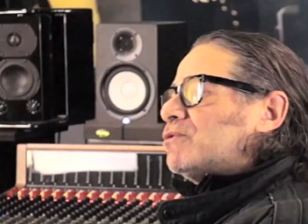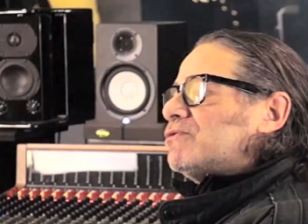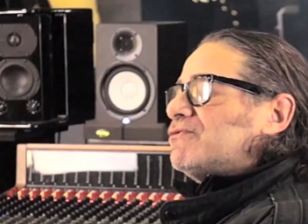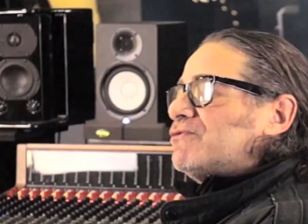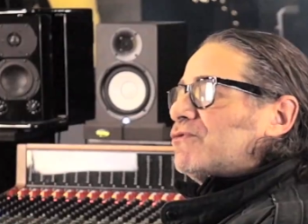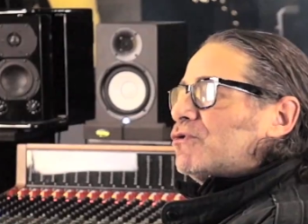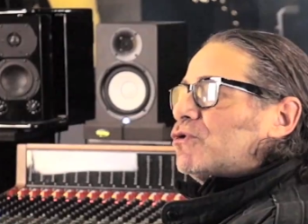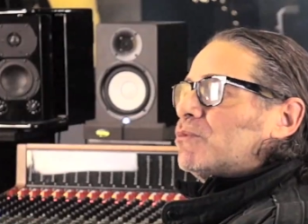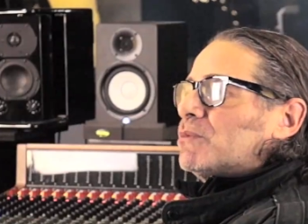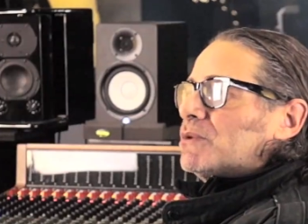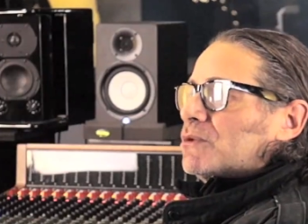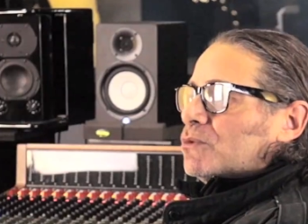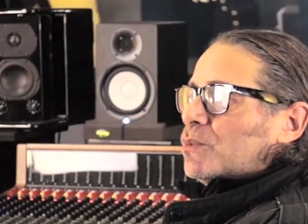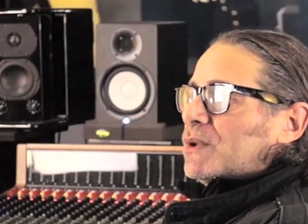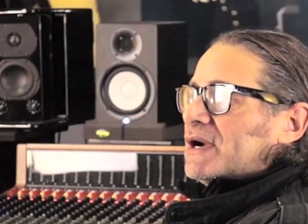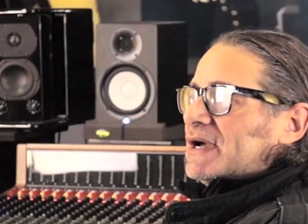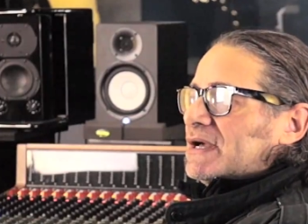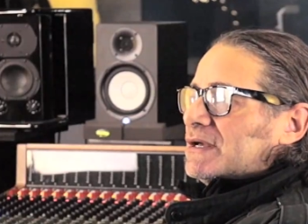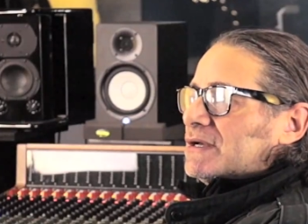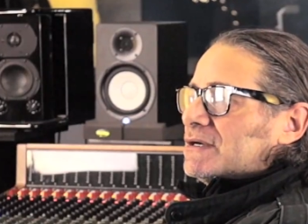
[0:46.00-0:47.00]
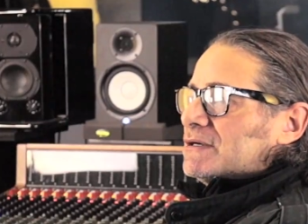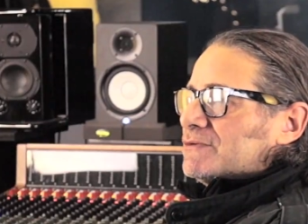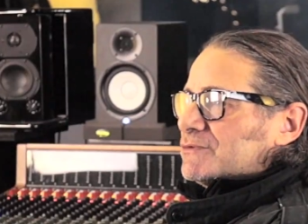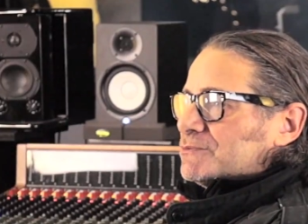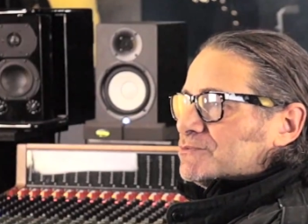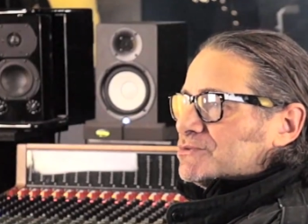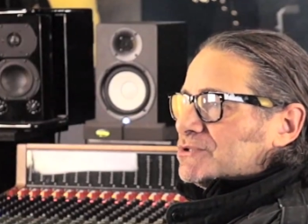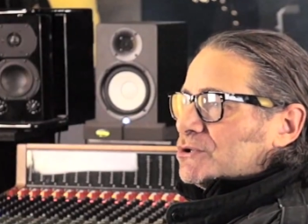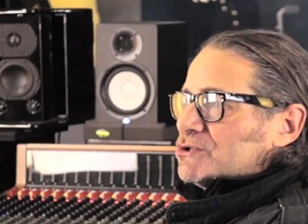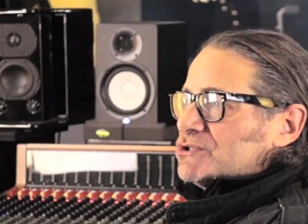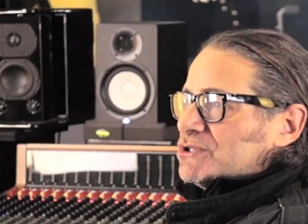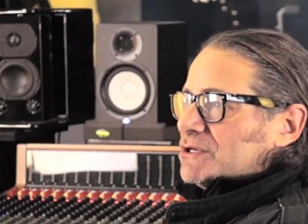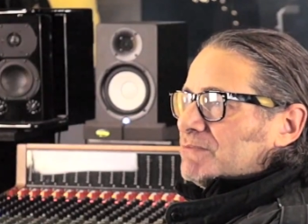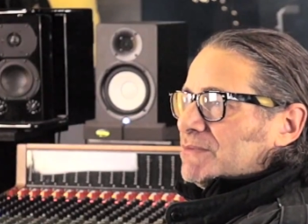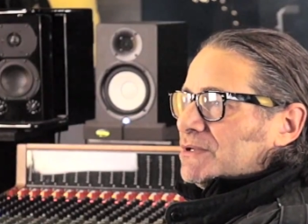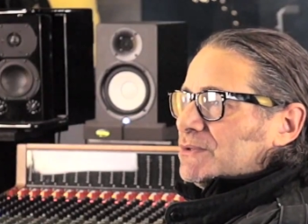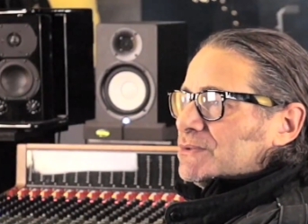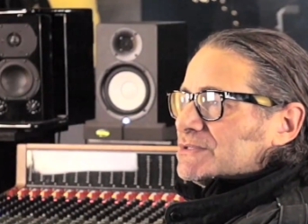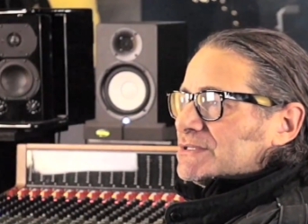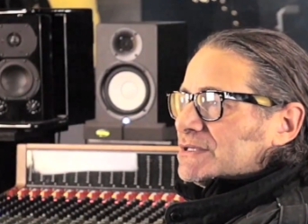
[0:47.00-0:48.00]
formal way of approaching
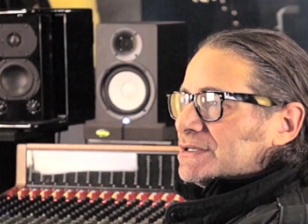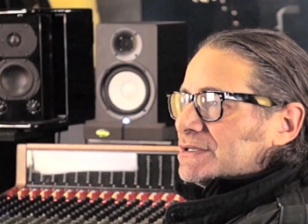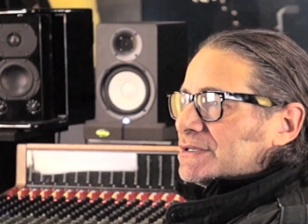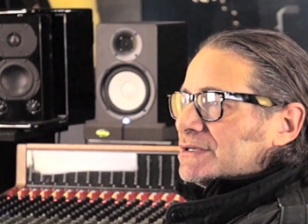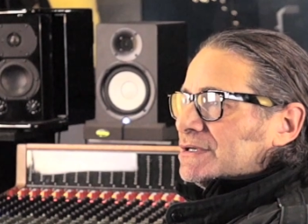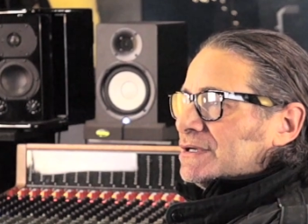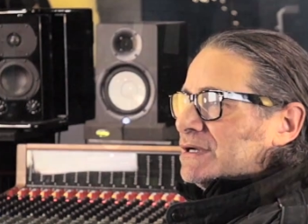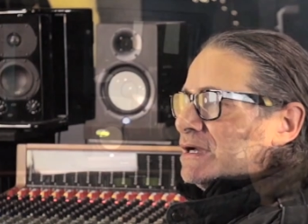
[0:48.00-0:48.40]
music.